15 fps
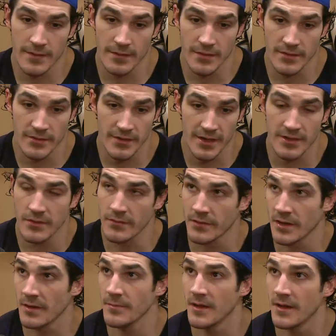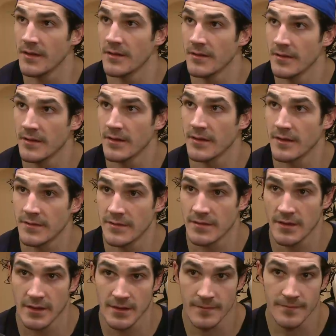it's great to overcome that. I think
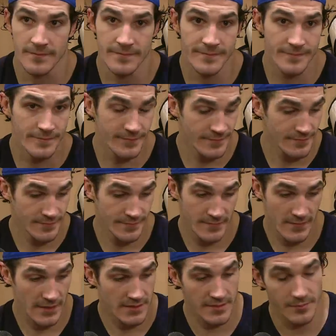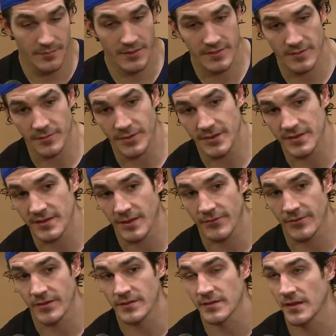that's a big step
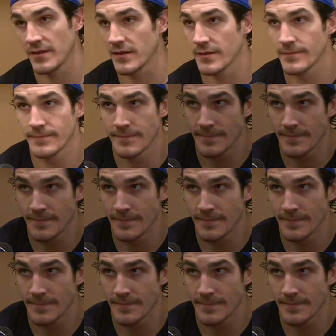for us, I think.